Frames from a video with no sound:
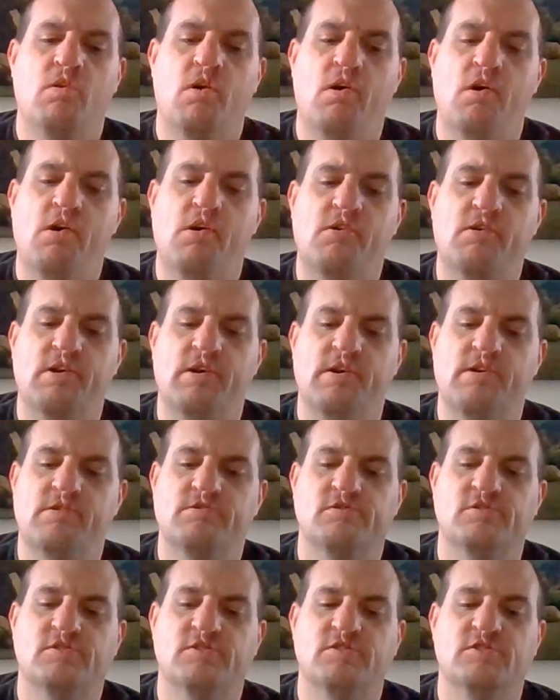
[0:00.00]
Alright,
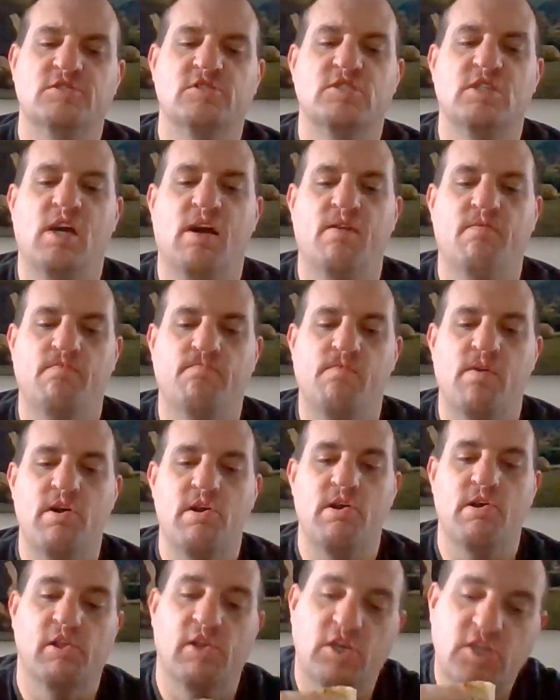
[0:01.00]
let's have a
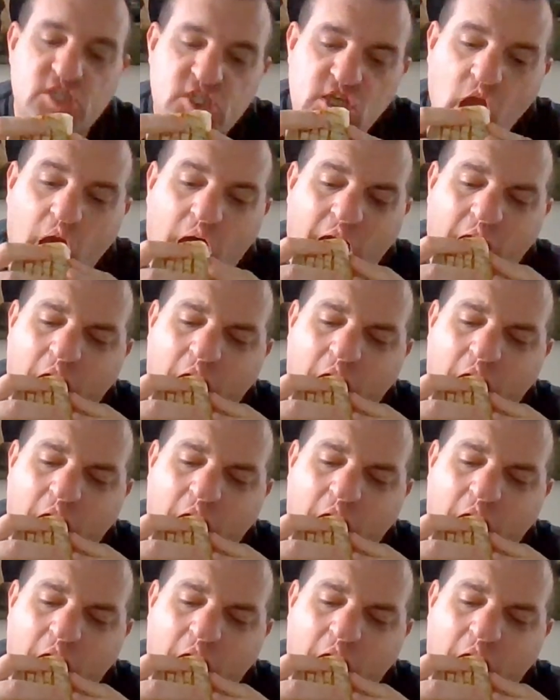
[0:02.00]
bite of this.